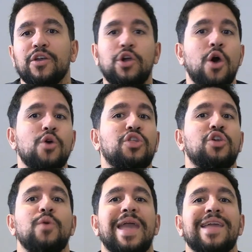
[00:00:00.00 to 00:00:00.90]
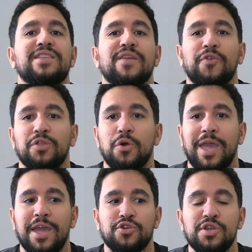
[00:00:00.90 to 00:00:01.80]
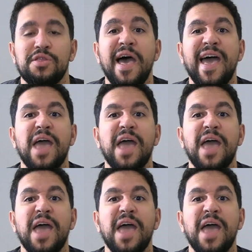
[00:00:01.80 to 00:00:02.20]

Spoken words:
go to a different location